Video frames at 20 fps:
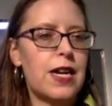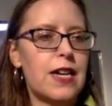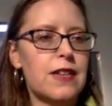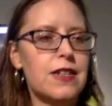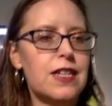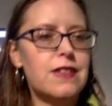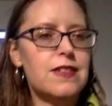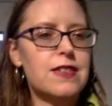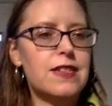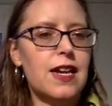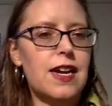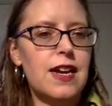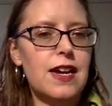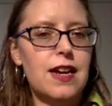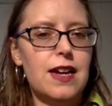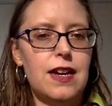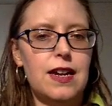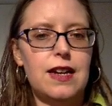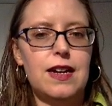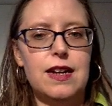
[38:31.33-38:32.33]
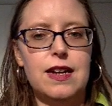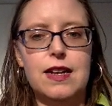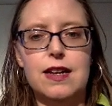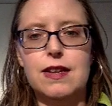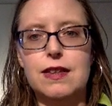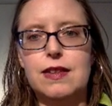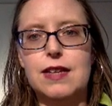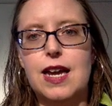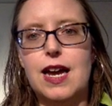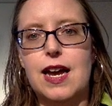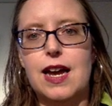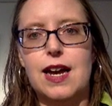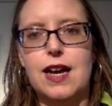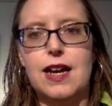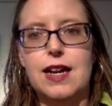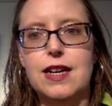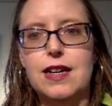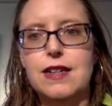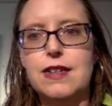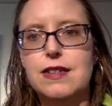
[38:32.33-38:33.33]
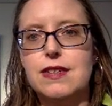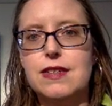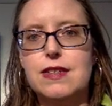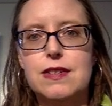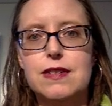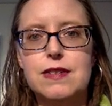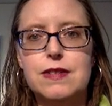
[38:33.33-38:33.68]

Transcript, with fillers: okay, let's say that,